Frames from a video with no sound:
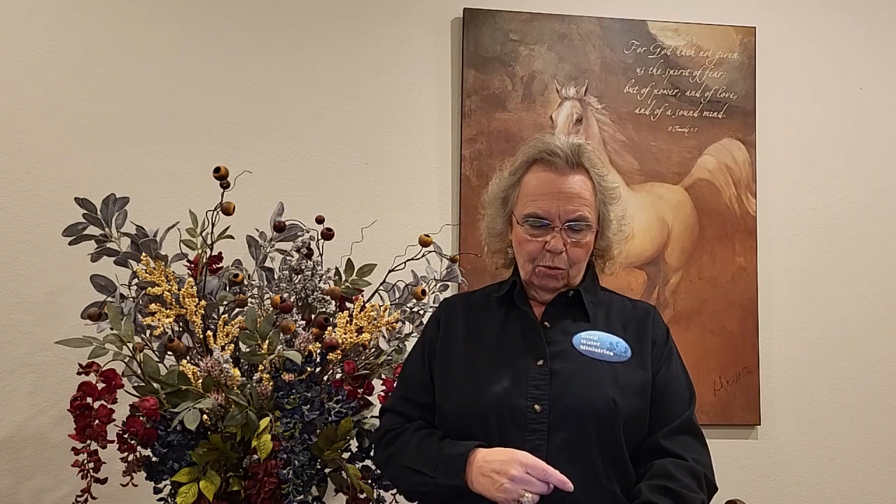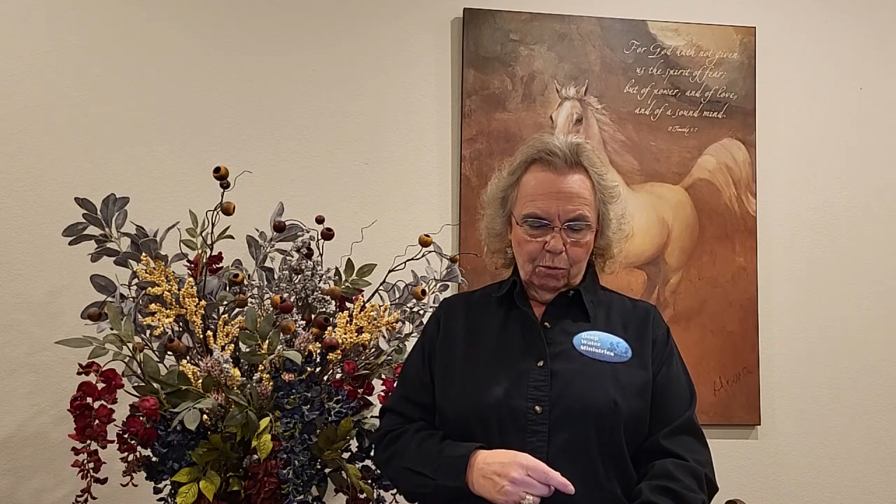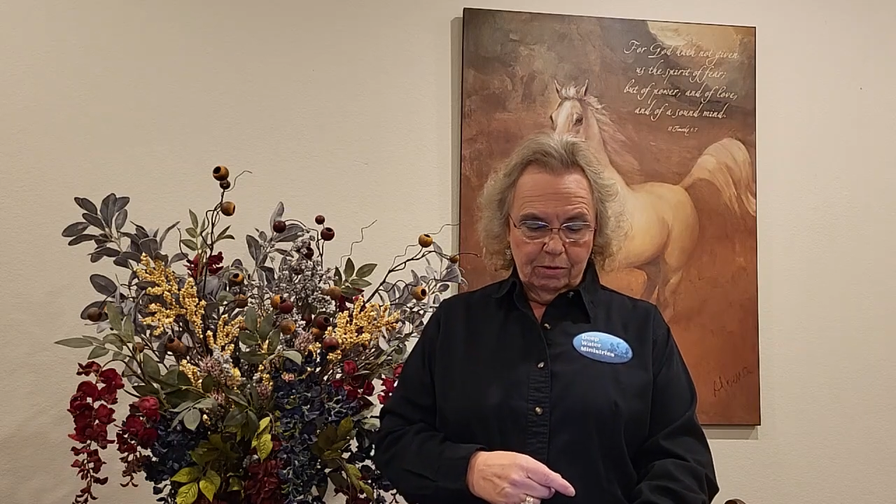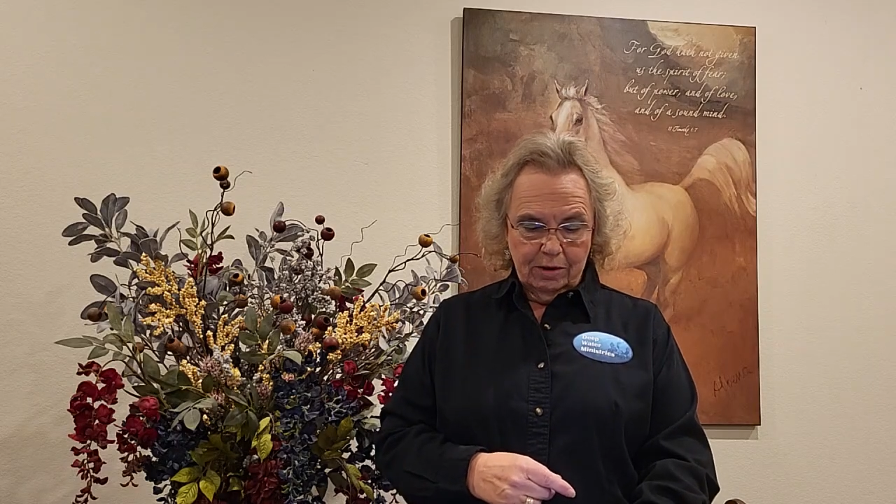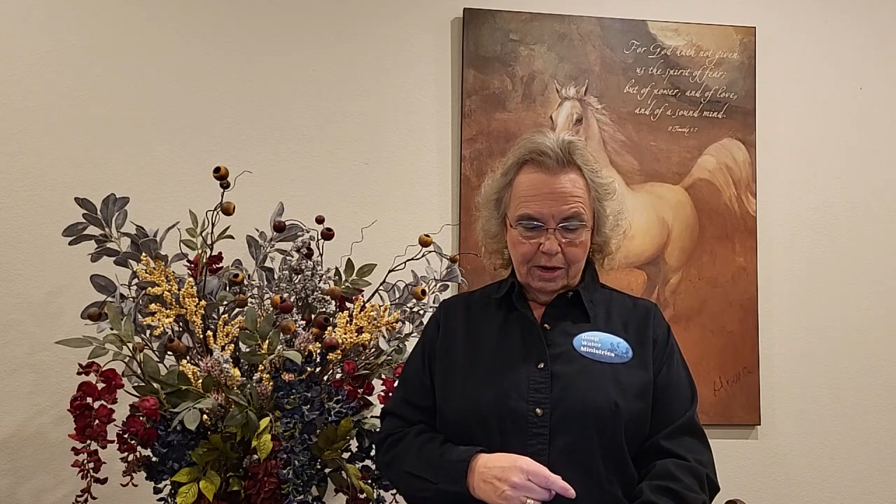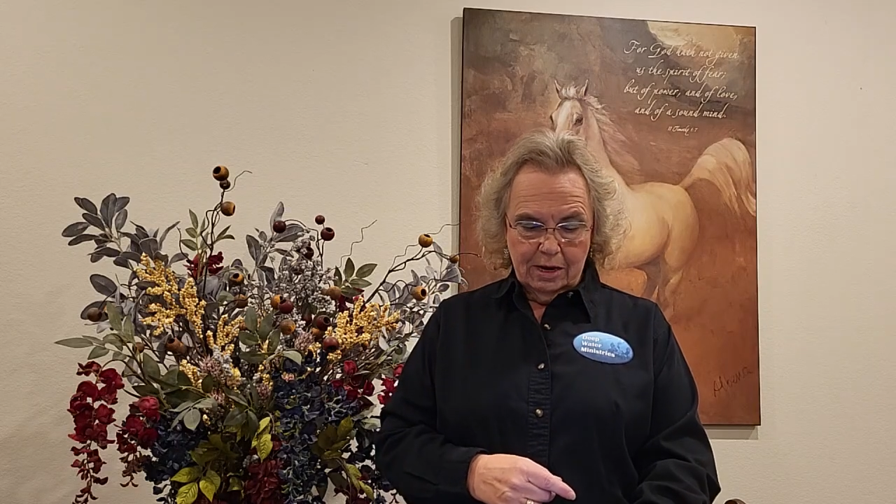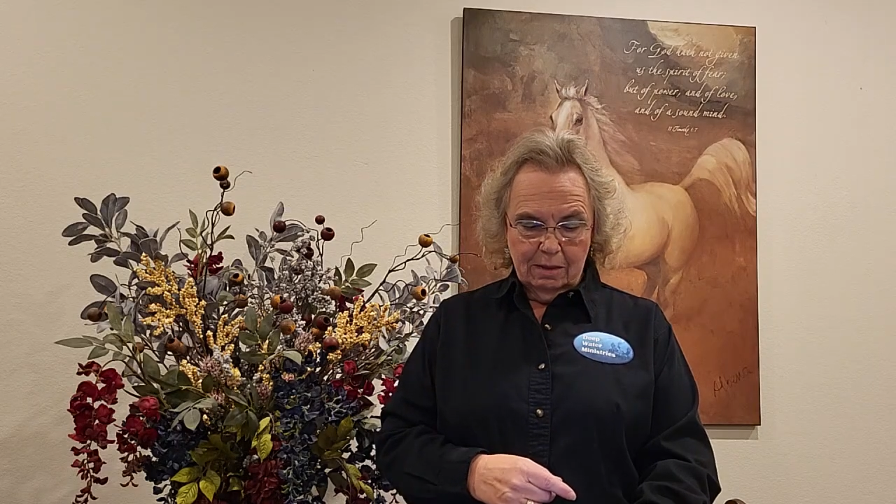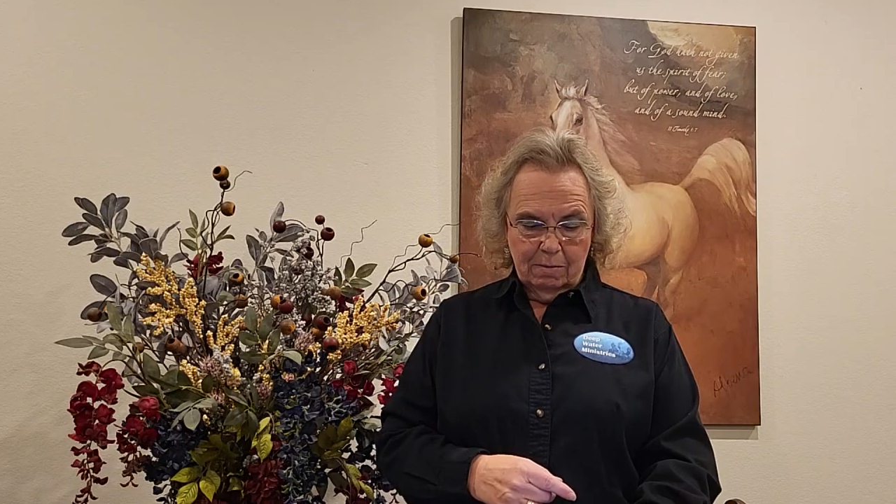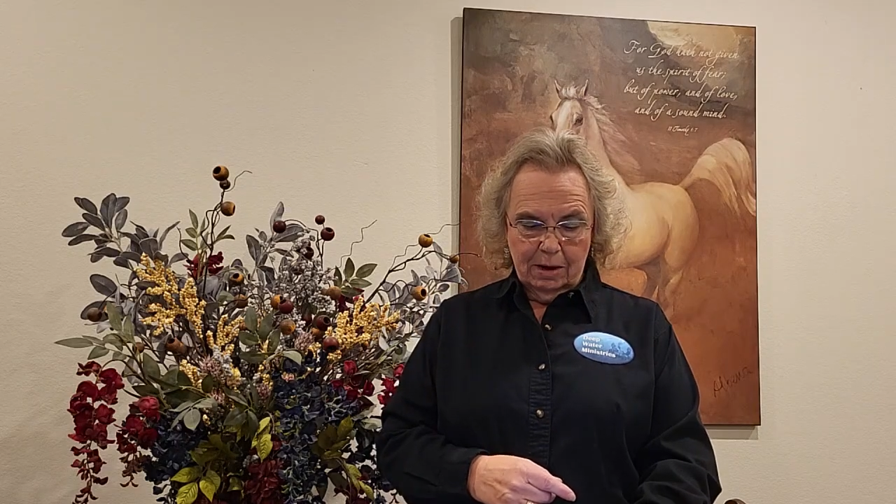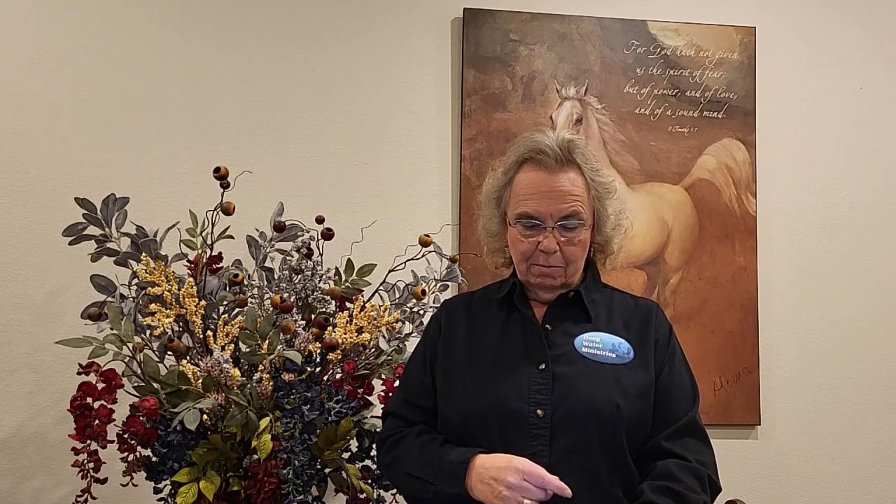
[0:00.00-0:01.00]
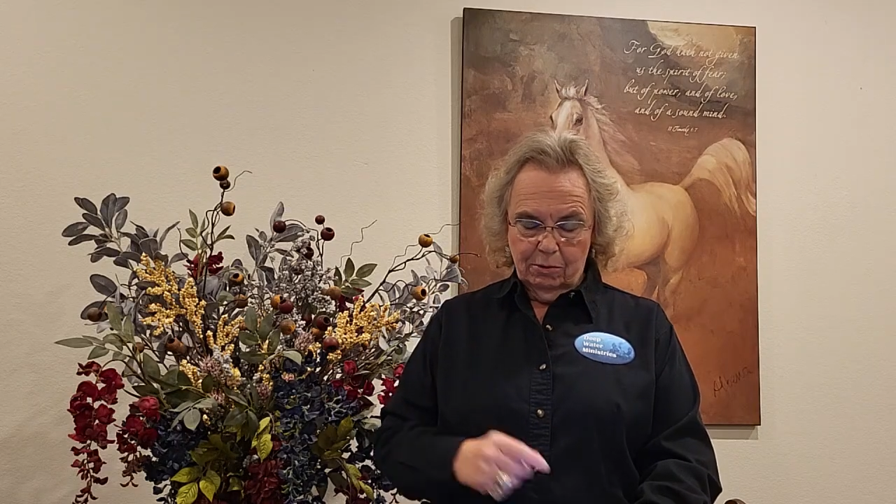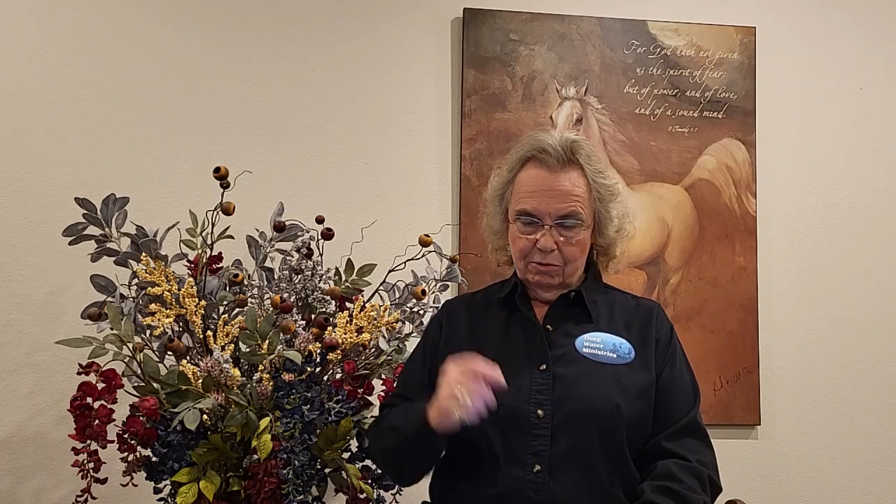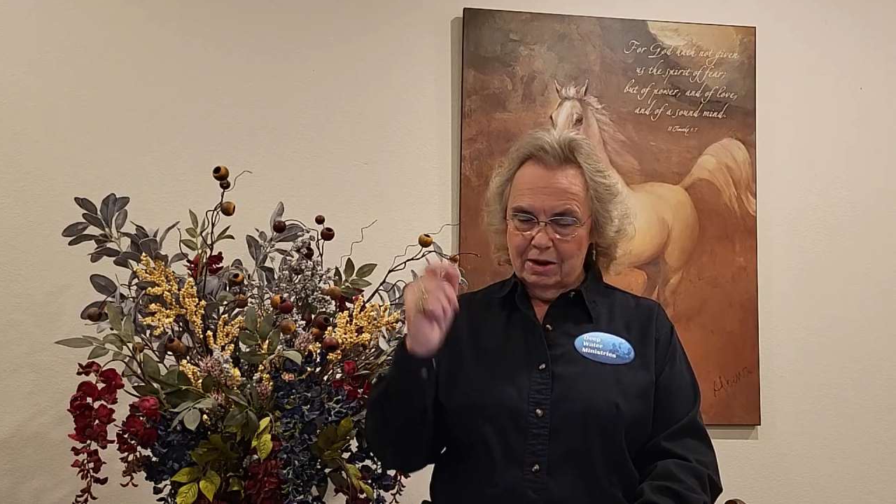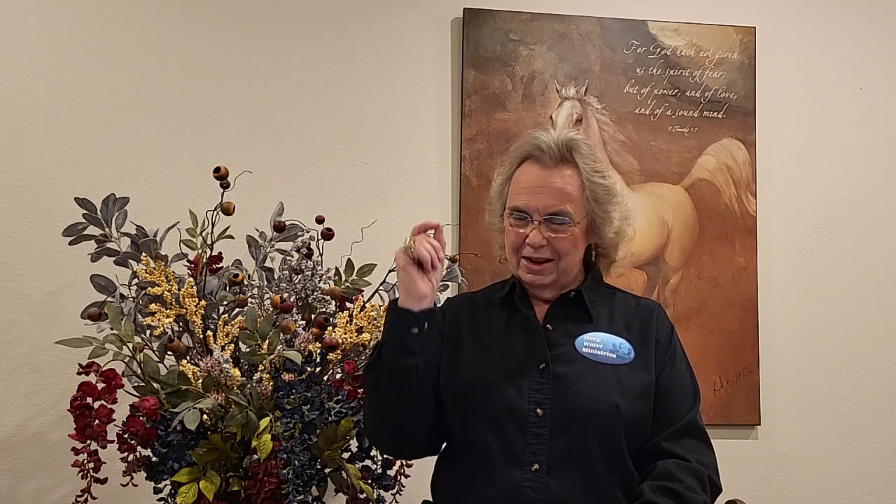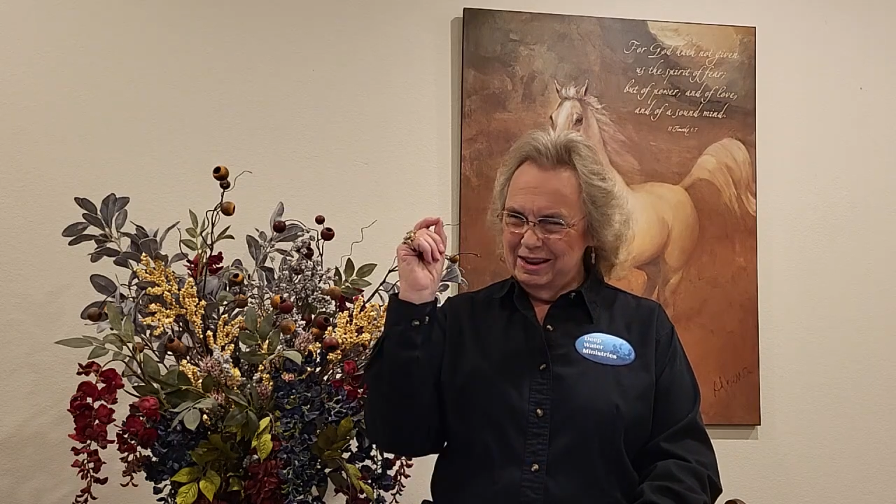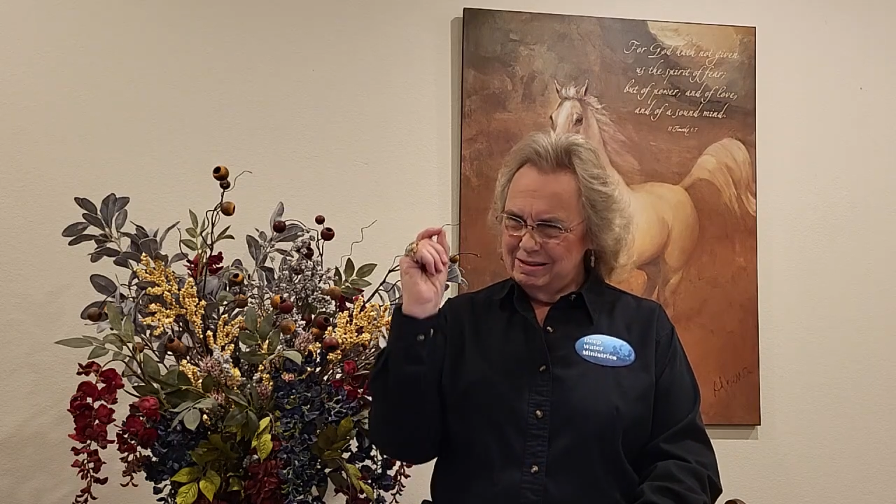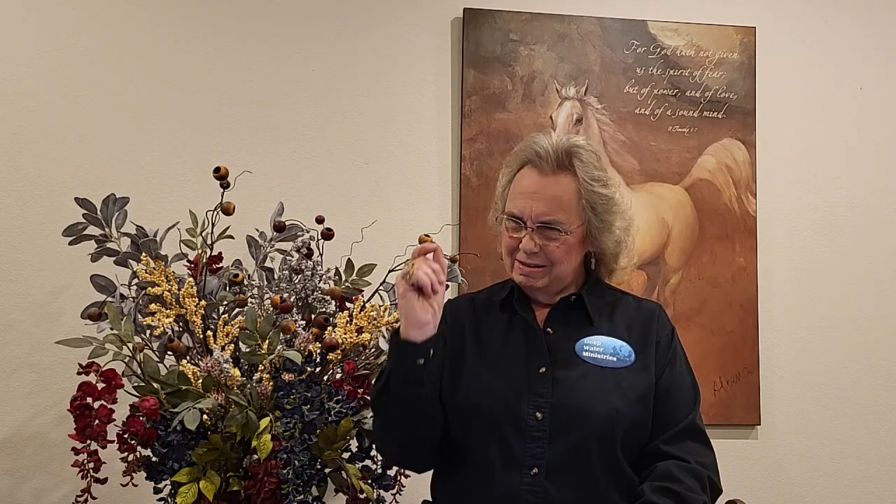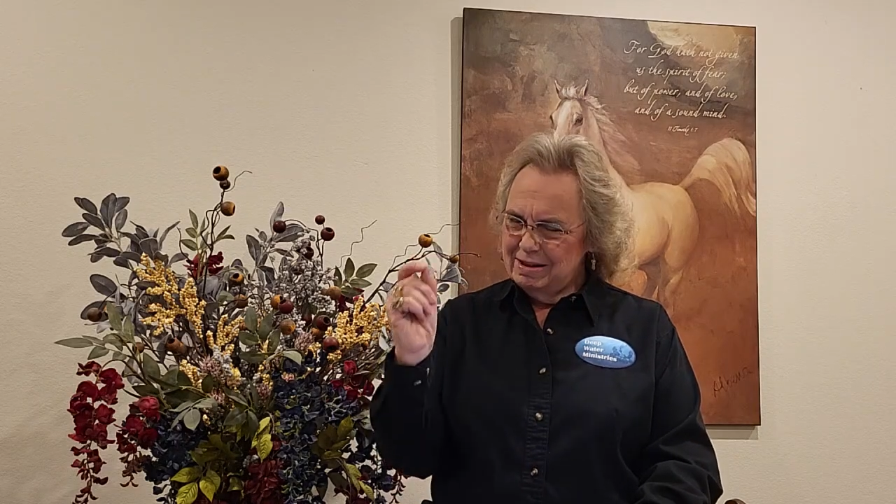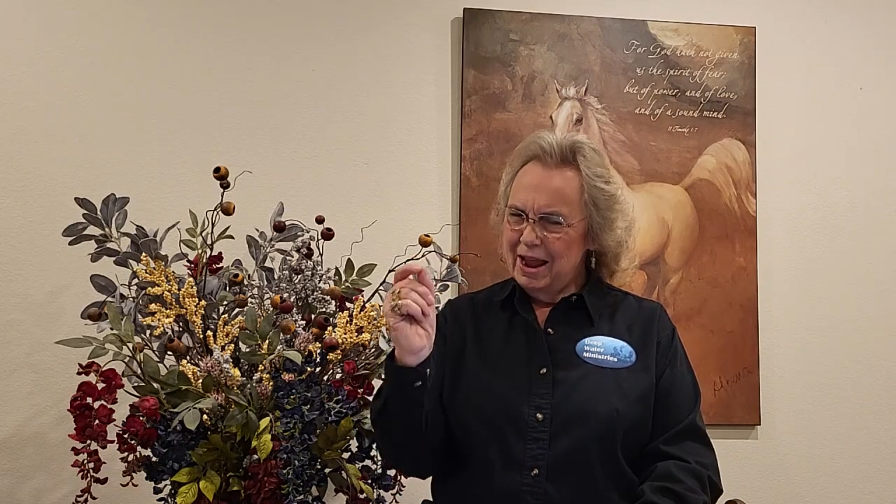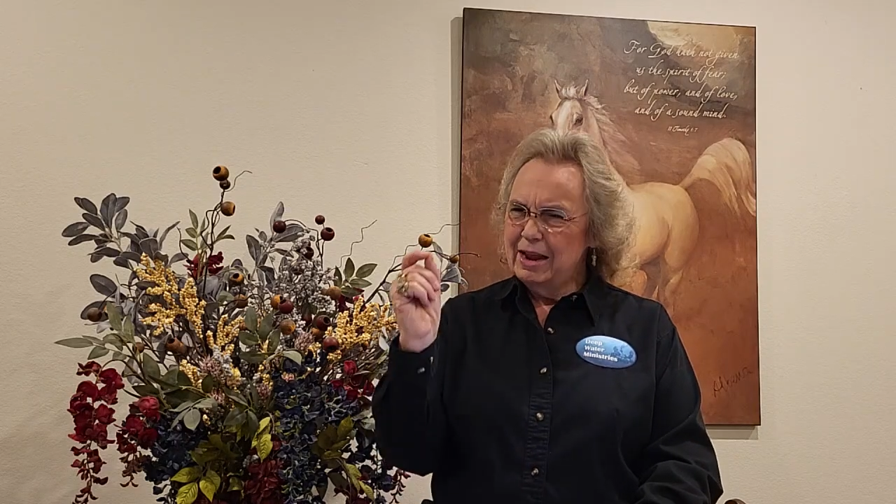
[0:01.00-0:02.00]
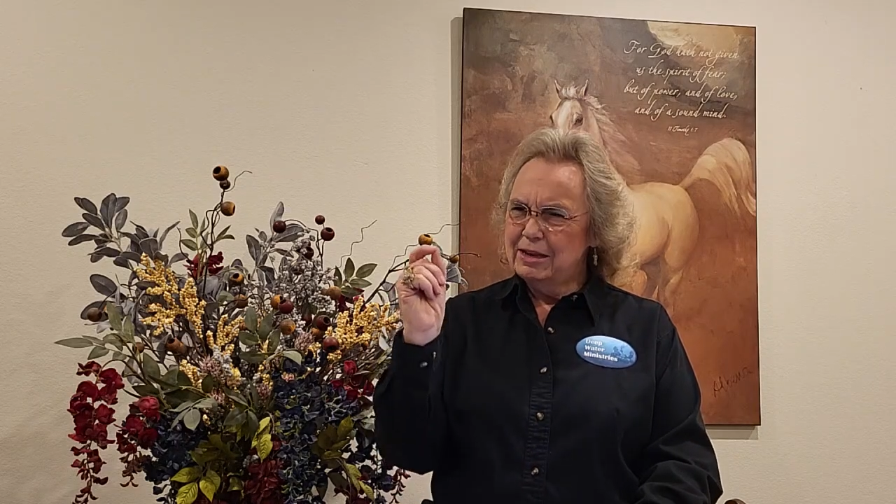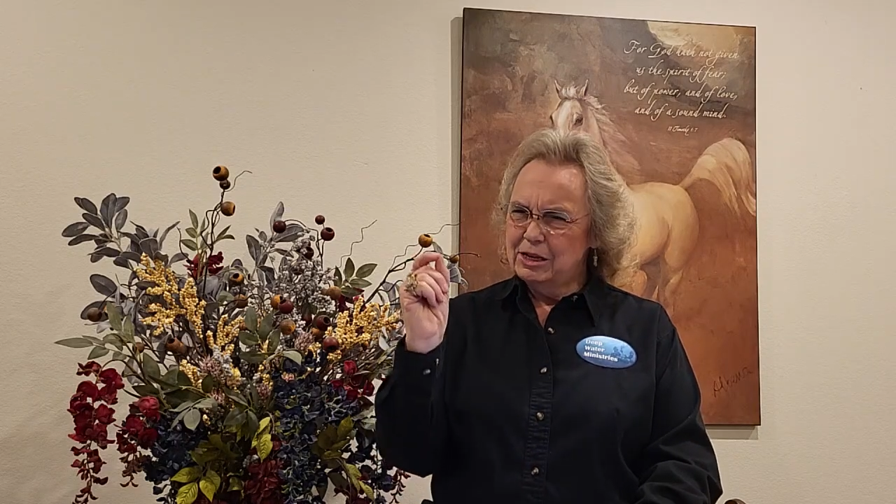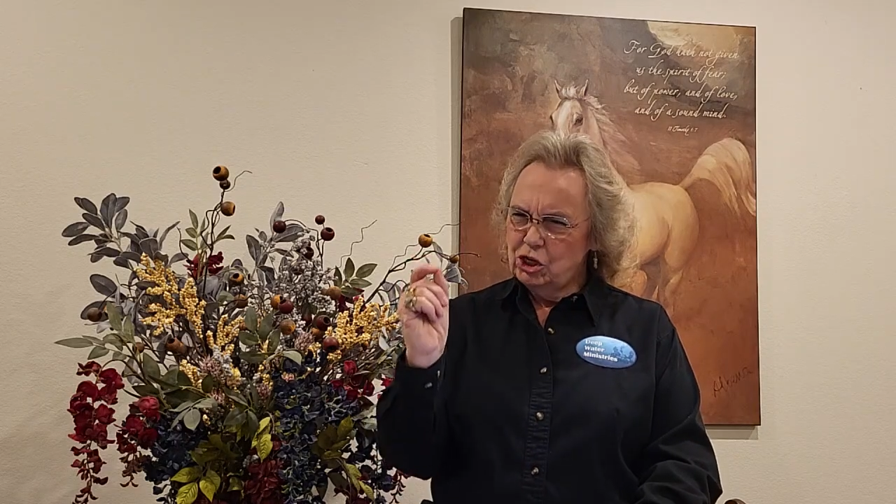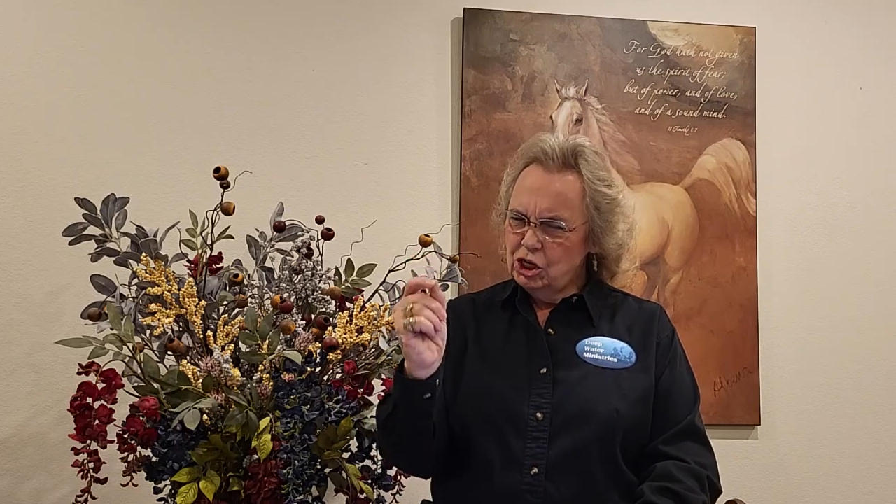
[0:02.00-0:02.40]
Once again, the man pulls out exact